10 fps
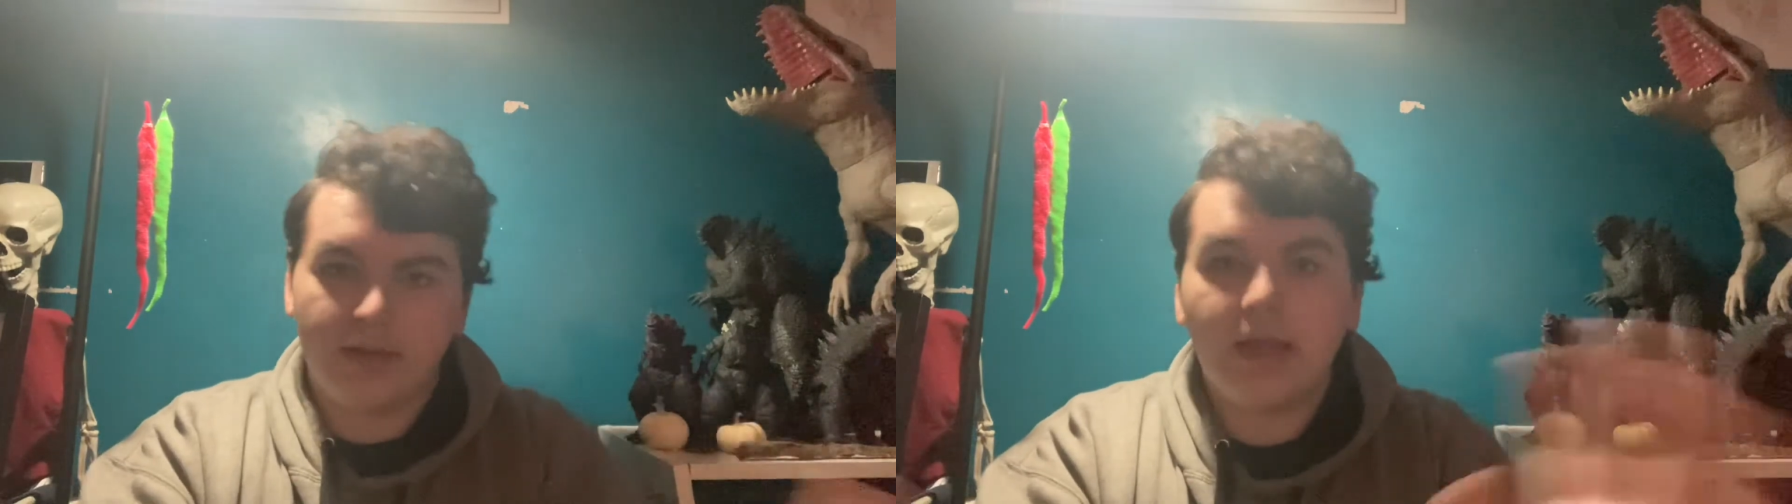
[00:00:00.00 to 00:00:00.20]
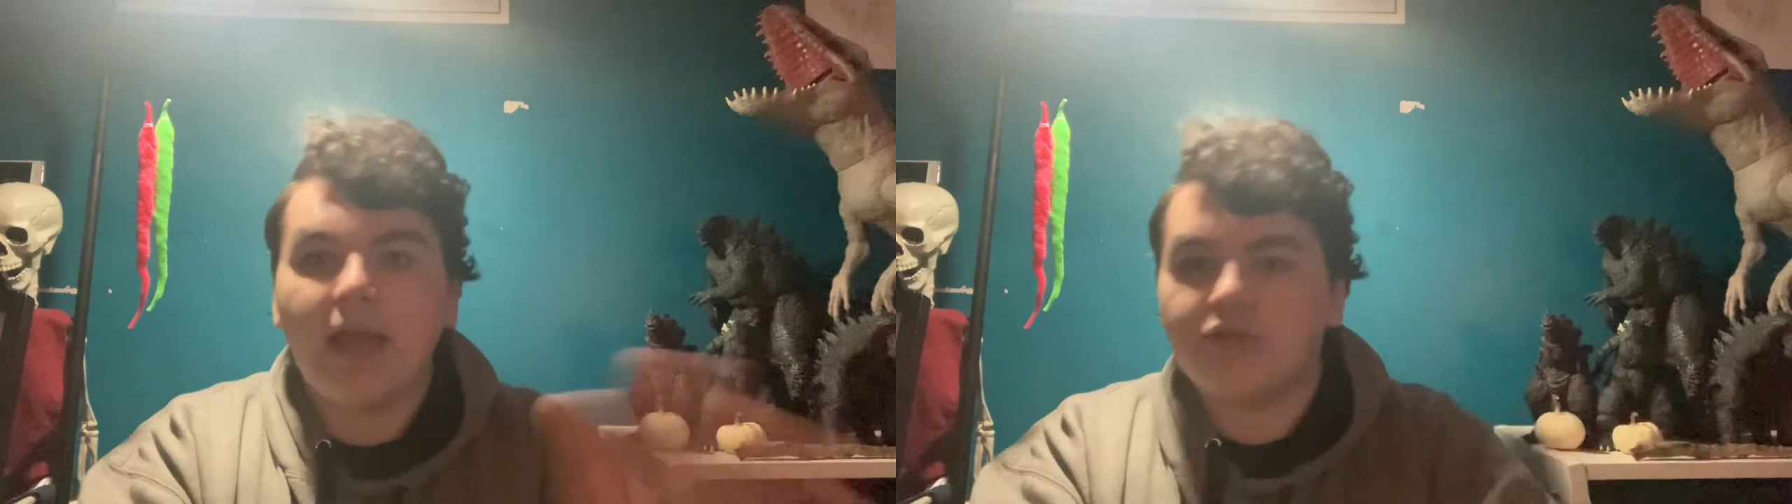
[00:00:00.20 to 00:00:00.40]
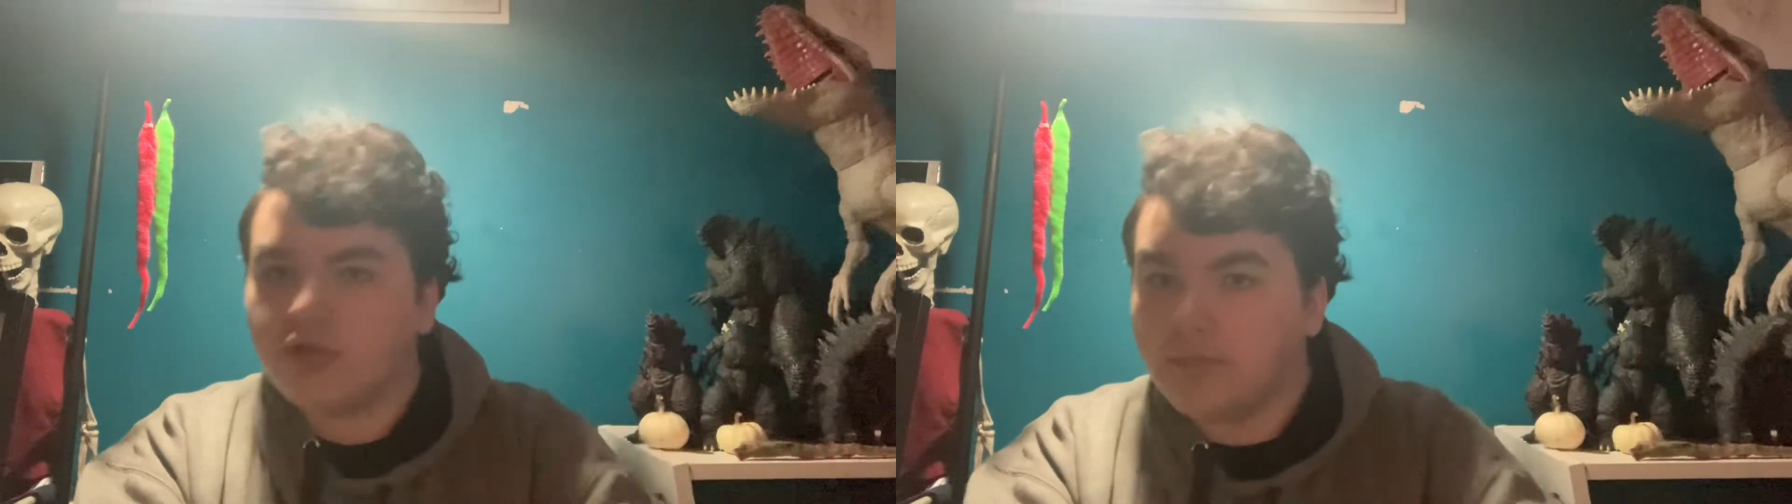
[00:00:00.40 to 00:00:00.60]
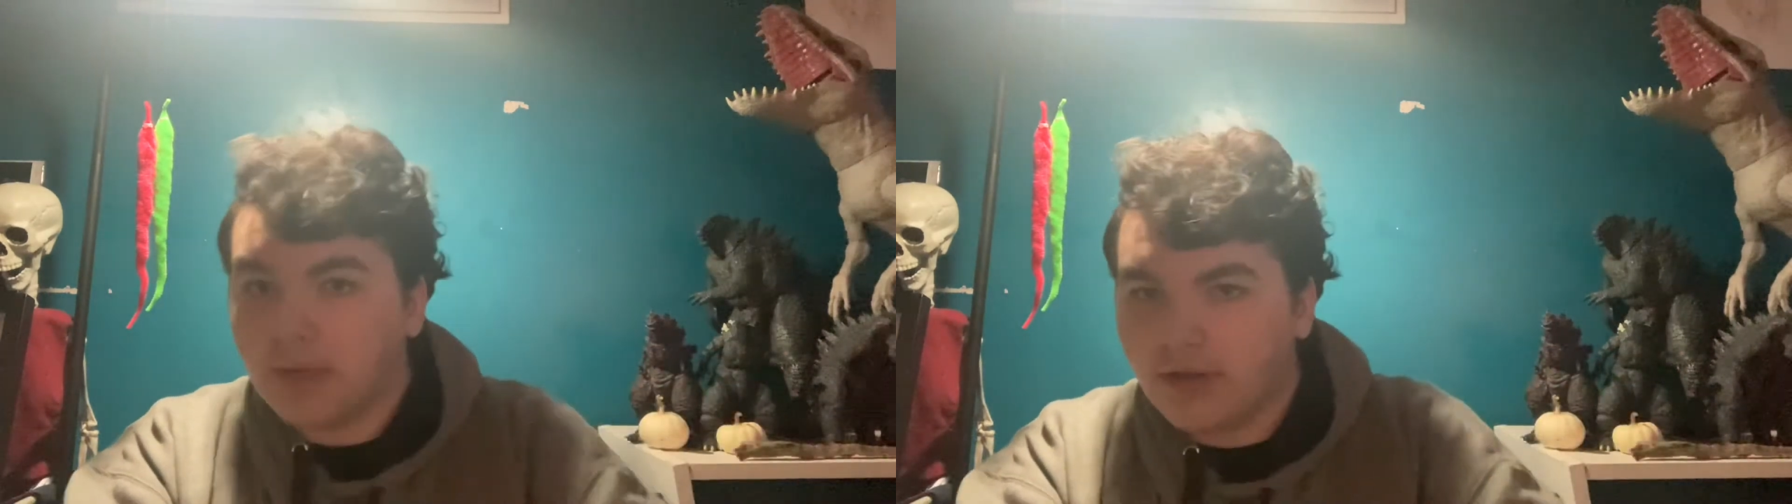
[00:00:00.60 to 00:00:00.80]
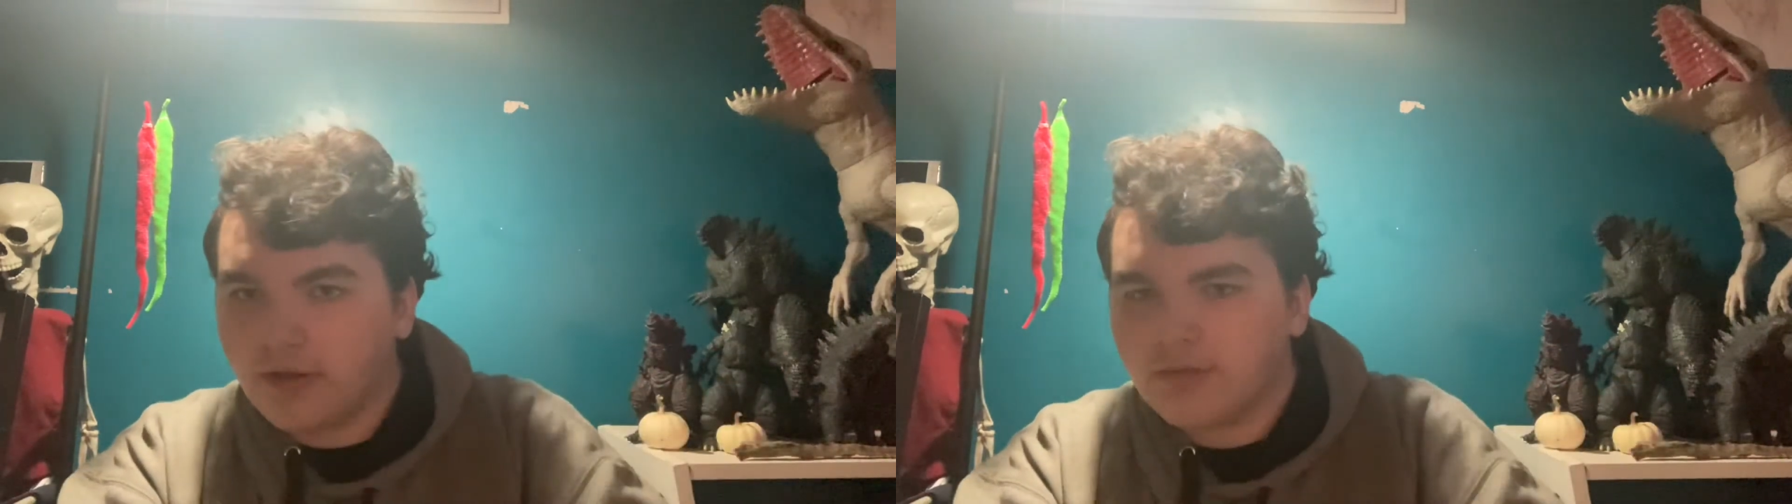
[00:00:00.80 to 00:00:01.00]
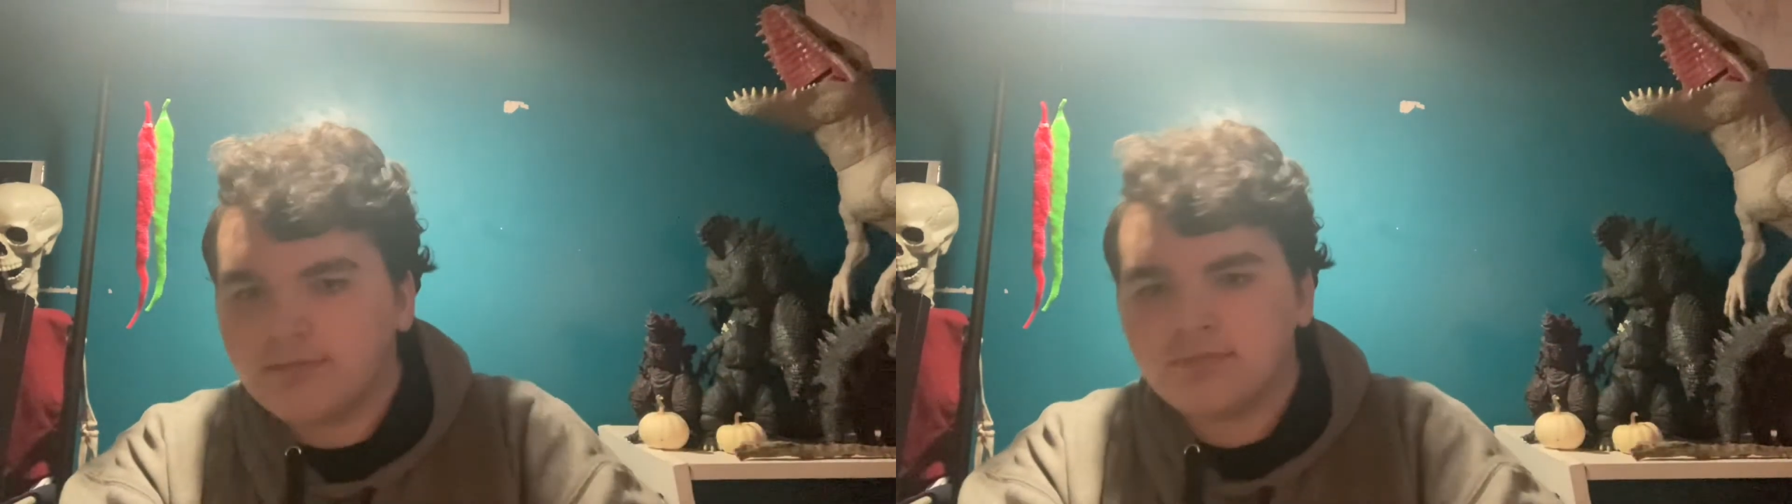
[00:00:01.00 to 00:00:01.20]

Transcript: the actual mother.